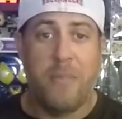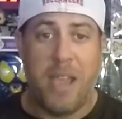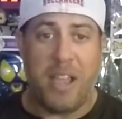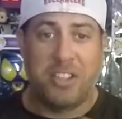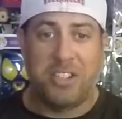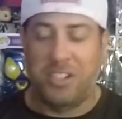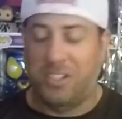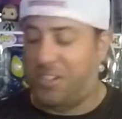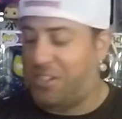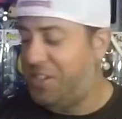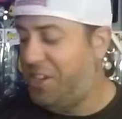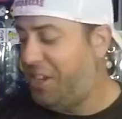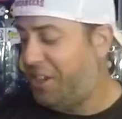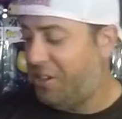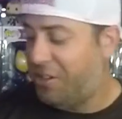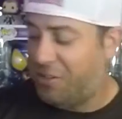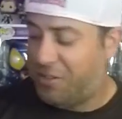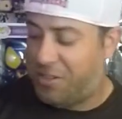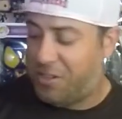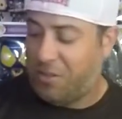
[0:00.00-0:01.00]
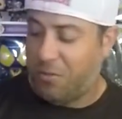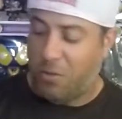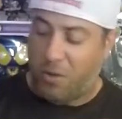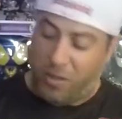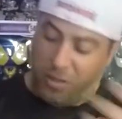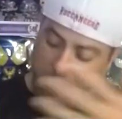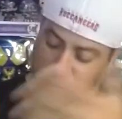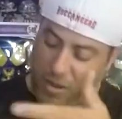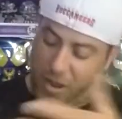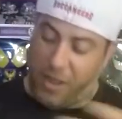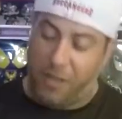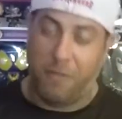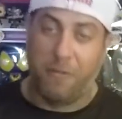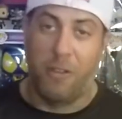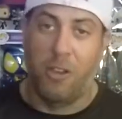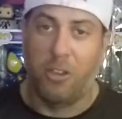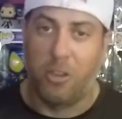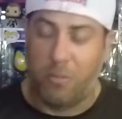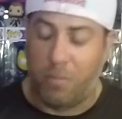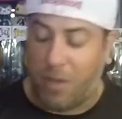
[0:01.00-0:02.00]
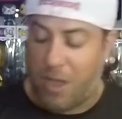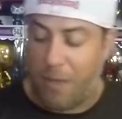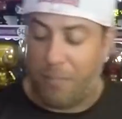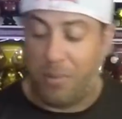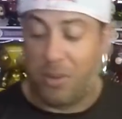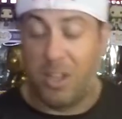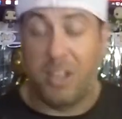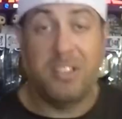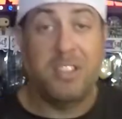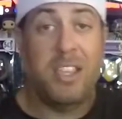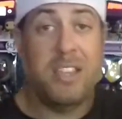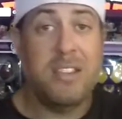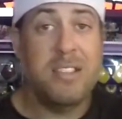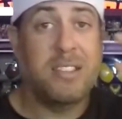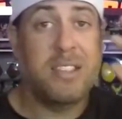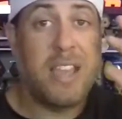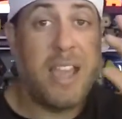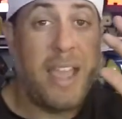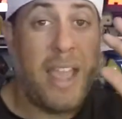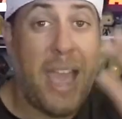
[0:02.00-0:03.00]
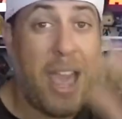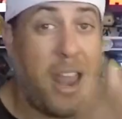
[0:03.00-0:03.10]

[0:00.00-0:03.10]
matching sneakers to with my Funko Pop. But let's get this guy